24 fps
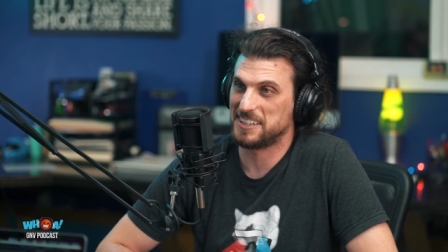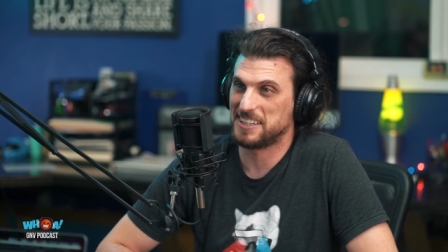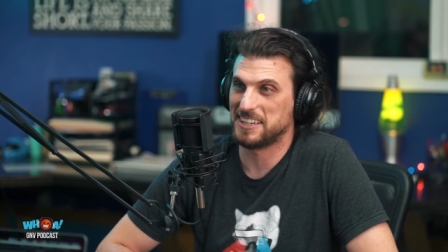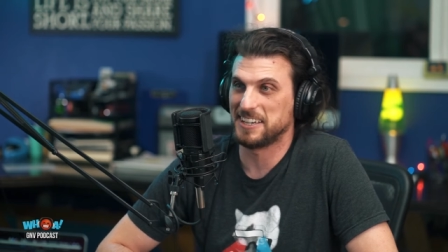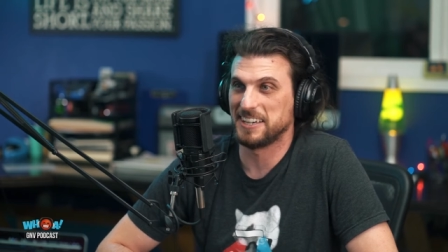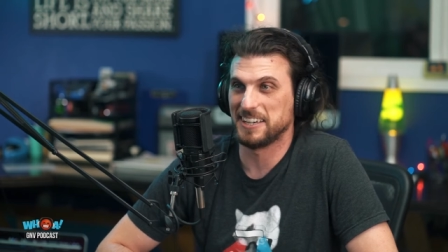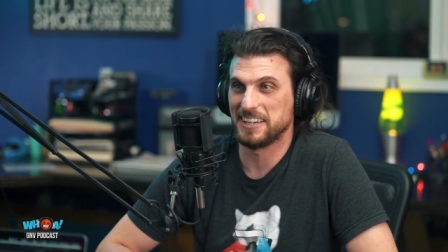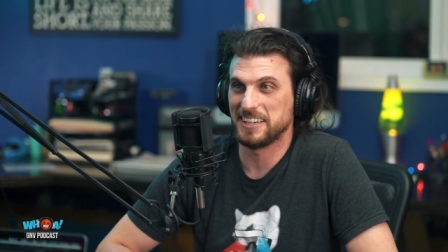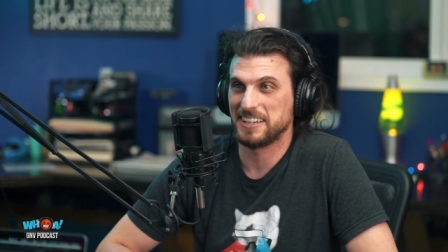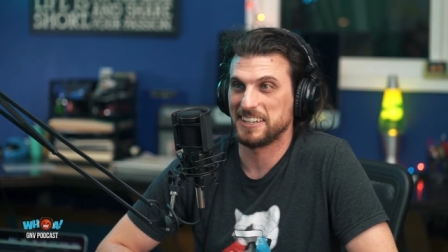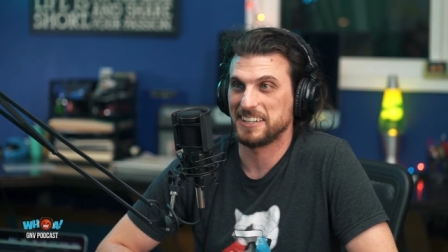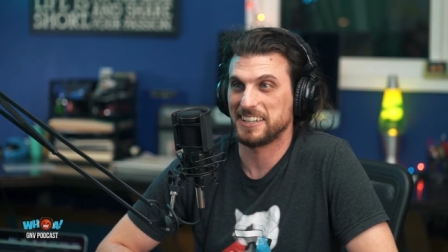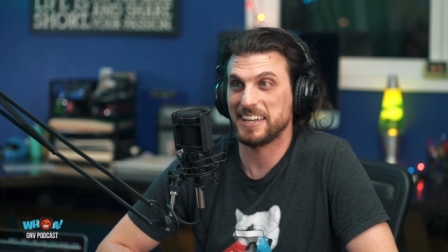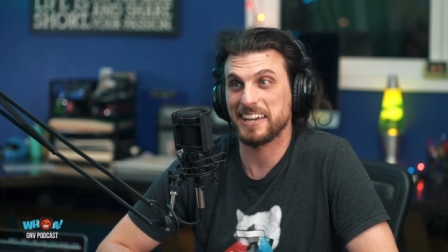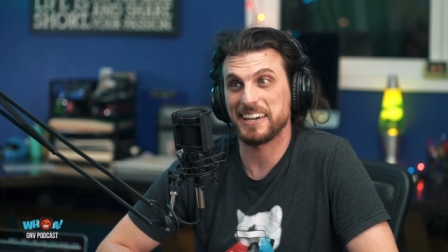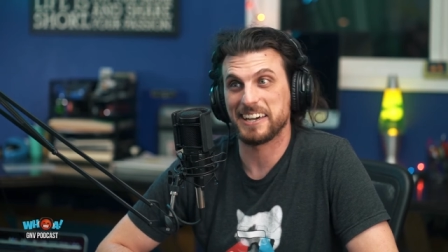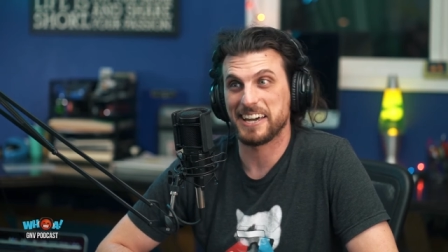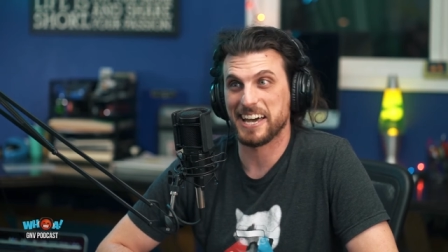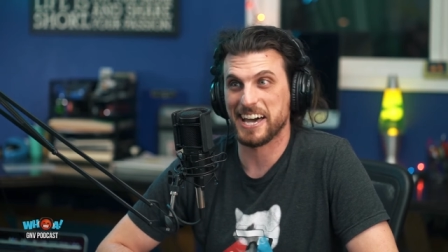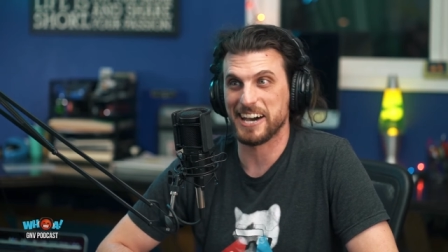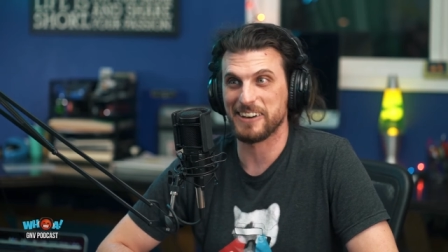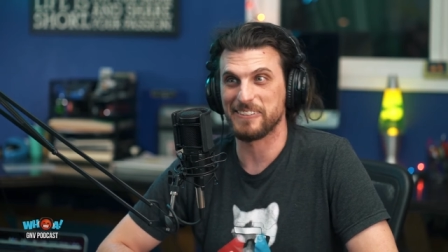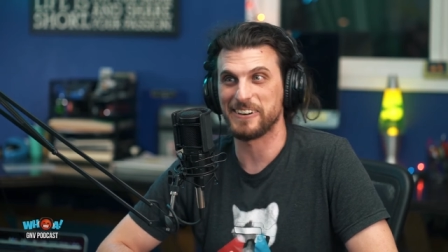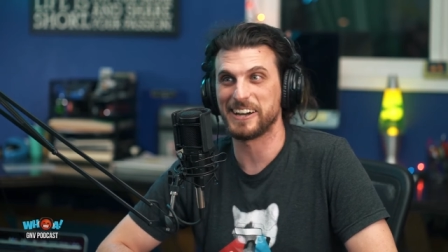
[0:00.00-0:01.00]
uh, yeah,
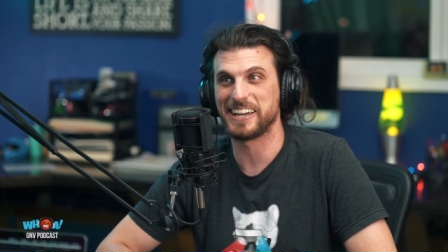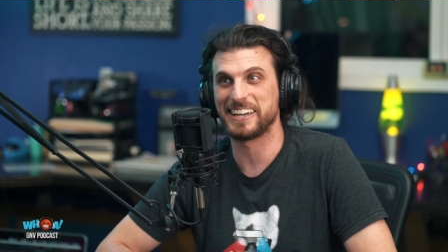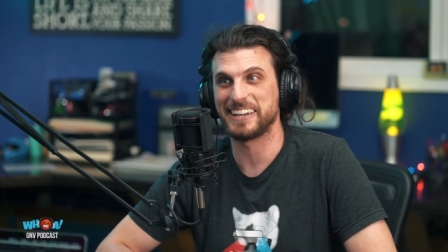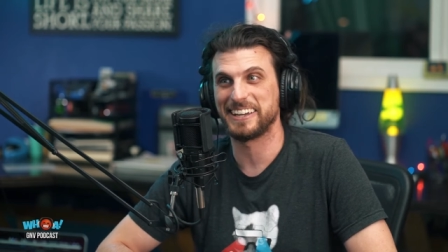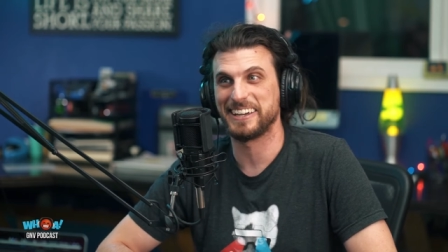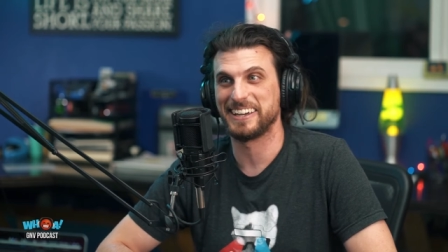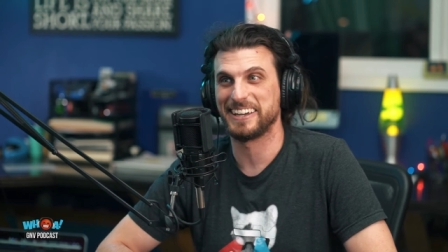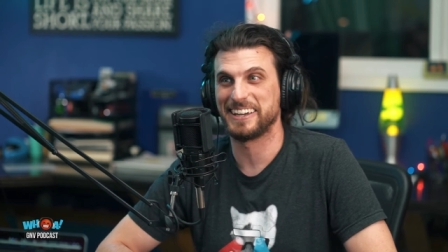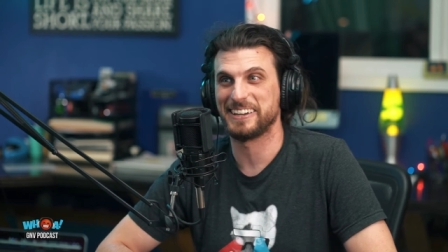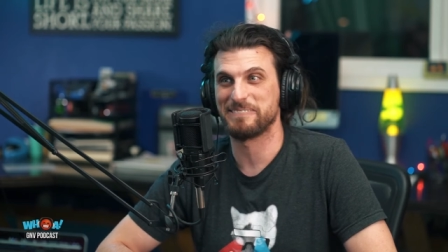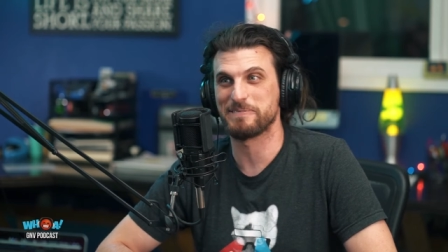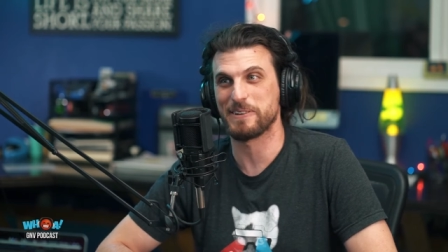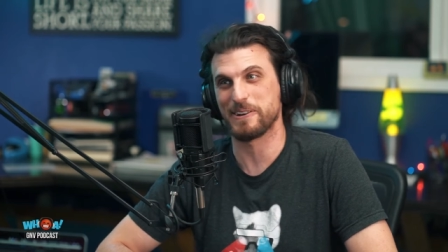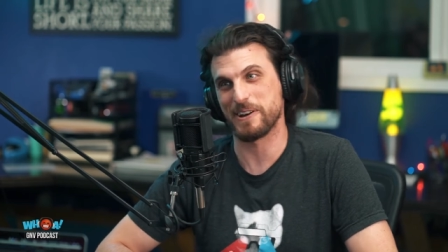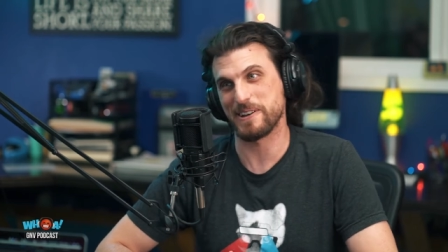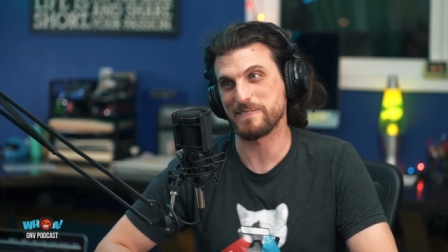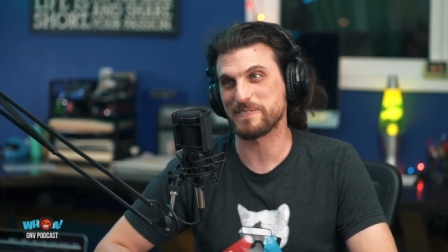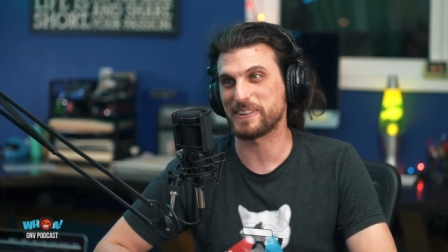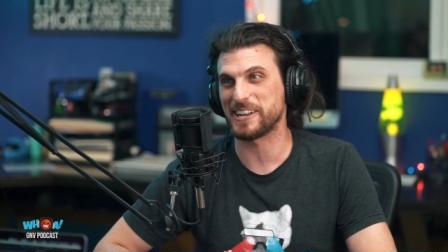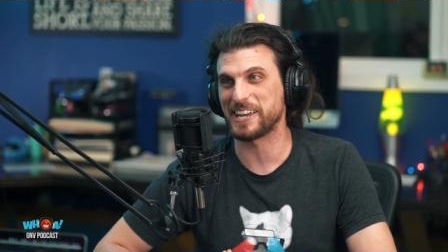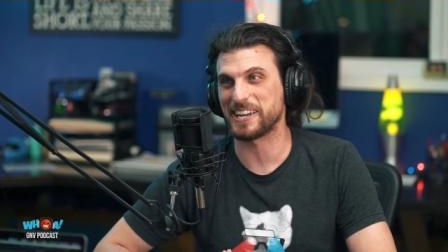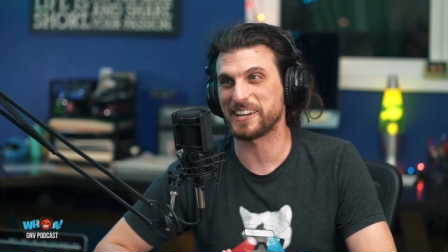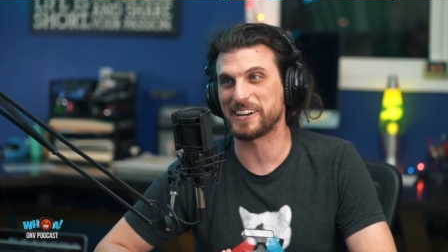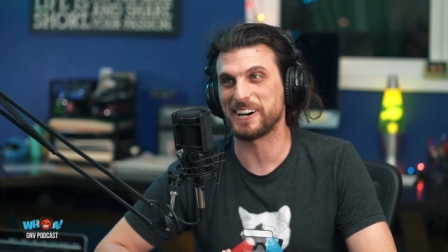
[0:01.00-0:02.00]
how I my
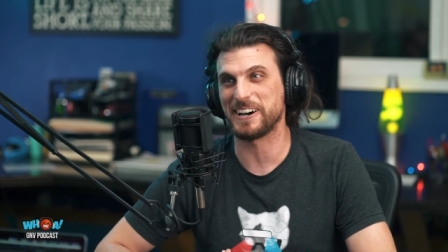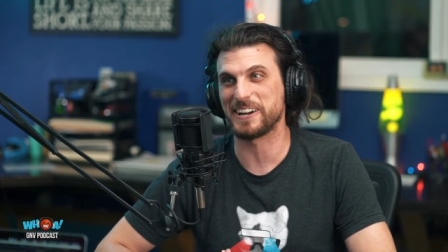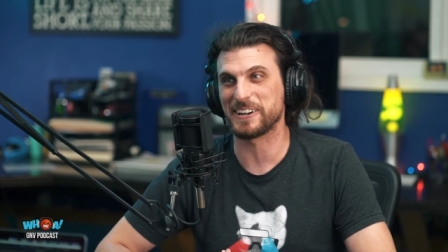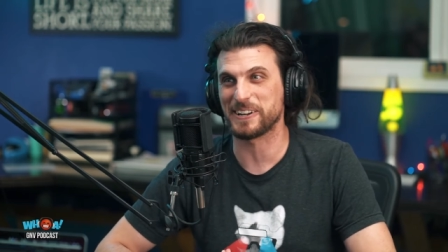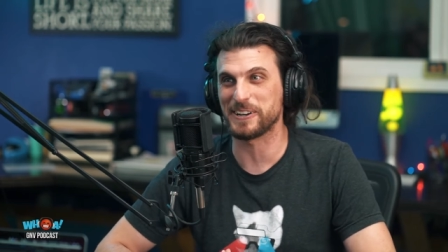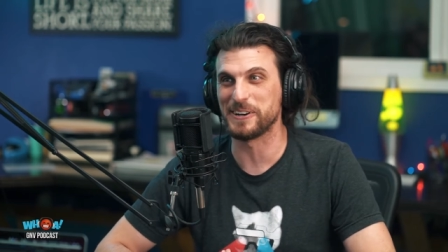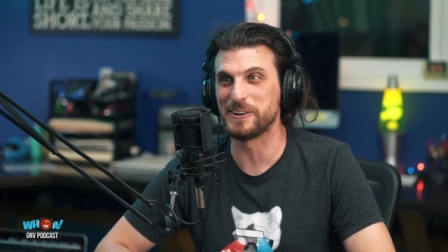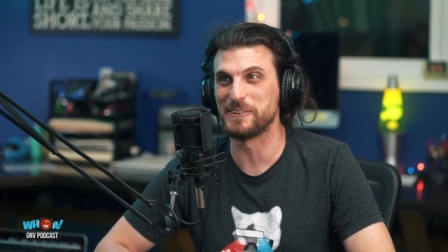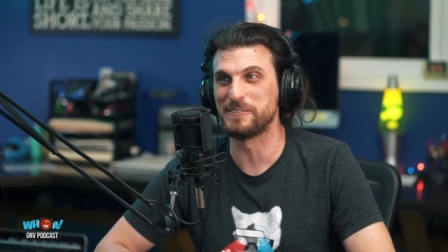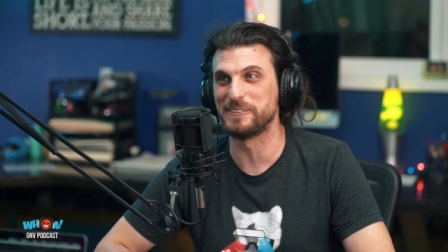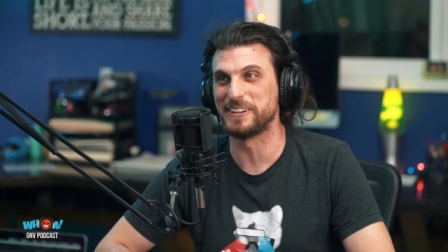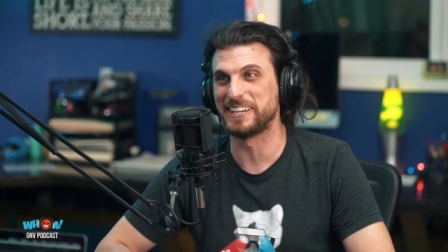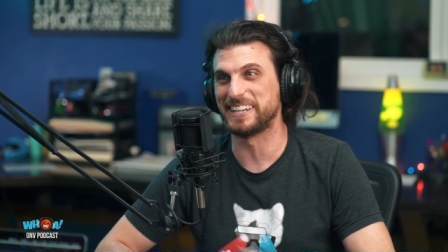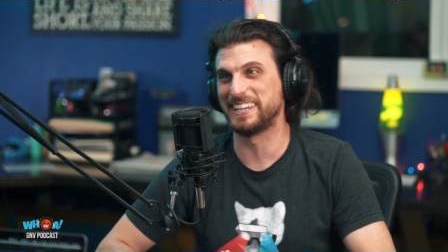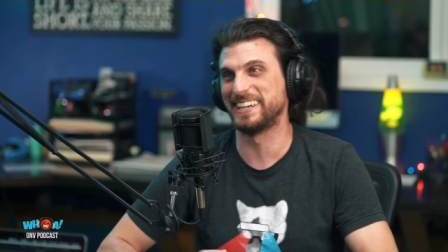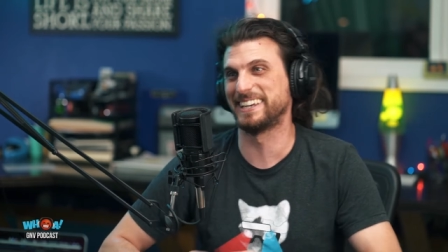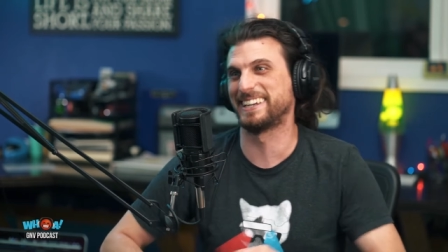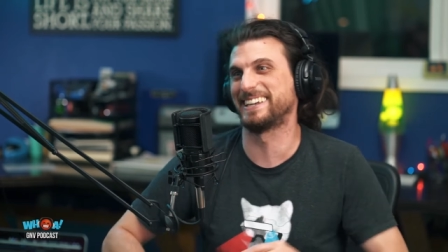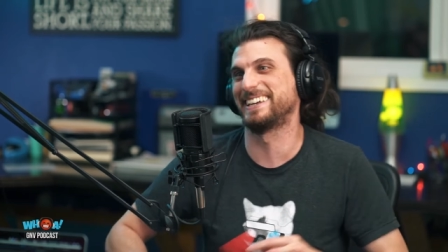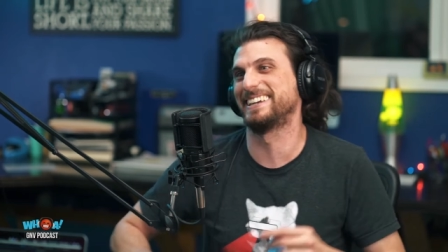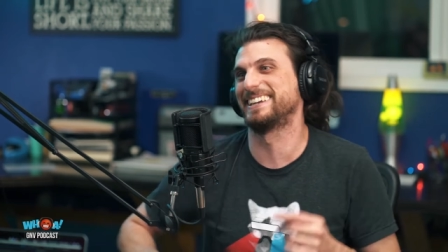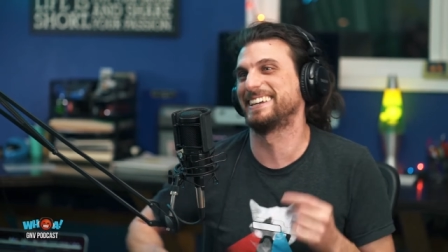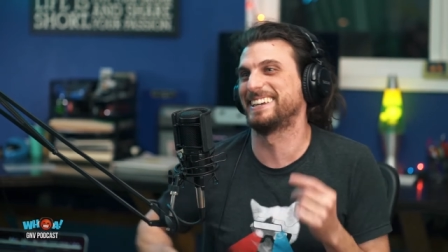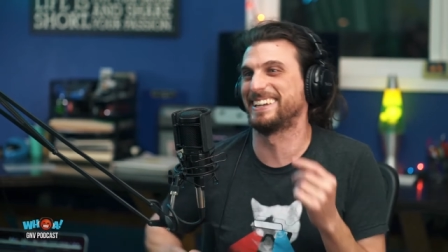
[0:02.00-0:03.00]
wife and I caught
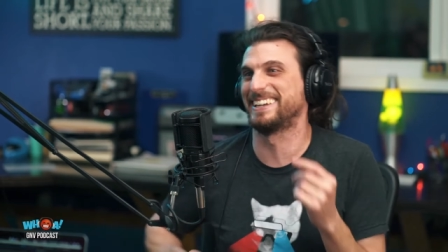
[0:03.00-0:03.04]
COVID.